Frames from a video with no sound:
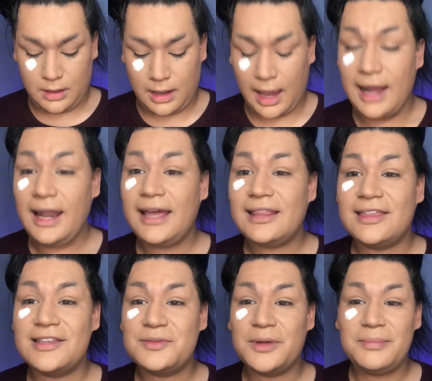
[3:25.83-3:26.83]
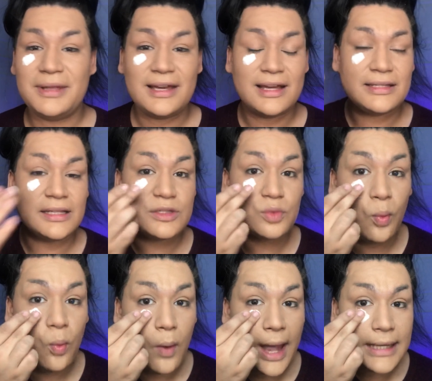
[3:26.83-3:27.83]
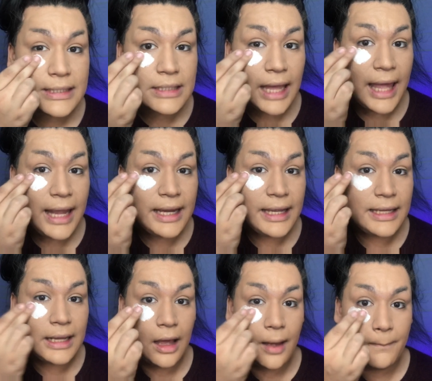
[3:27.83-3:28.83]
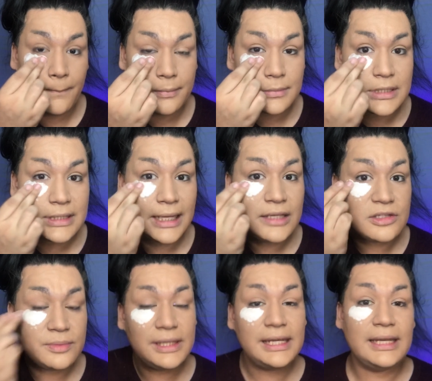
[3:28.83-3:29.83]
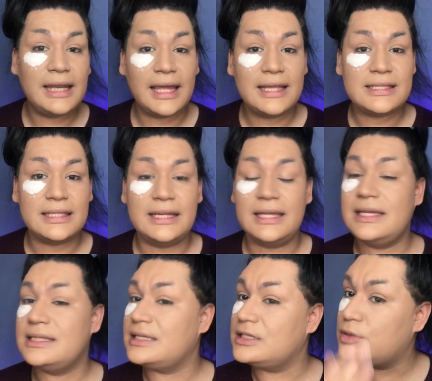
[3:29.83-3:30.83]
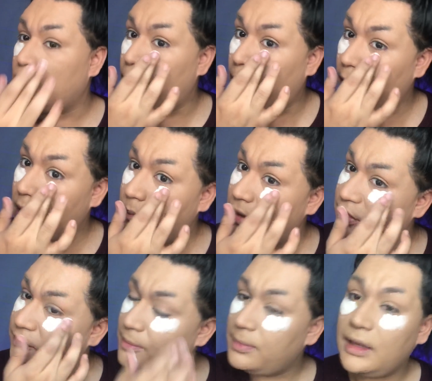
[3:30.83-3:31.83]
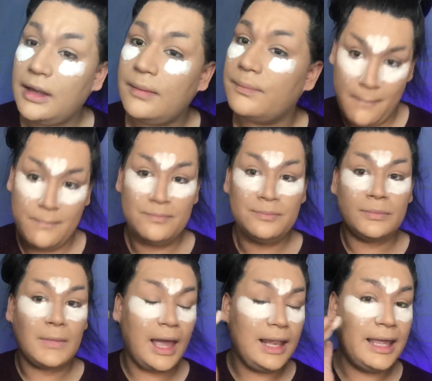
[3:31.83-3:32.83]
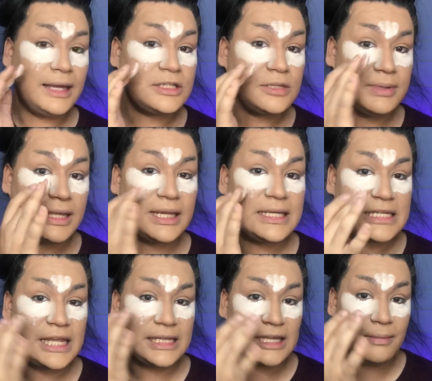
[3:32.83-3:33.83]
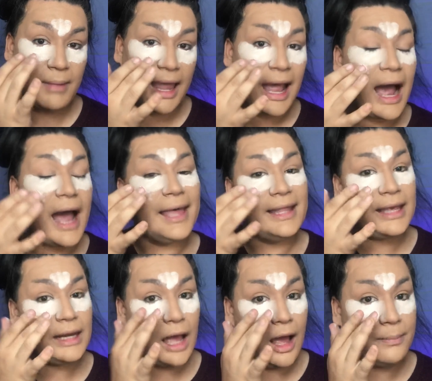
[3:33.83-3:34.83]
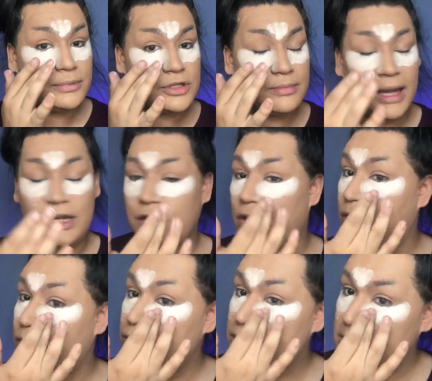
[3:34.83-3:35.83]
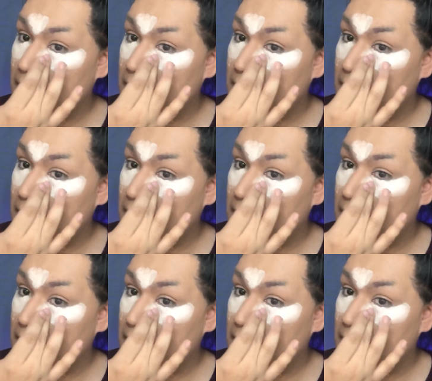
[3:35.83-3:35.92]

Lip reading: I like this one because it's wet and it stays really nice and easy to work with for me. I like to begin taking my highlight up to my nose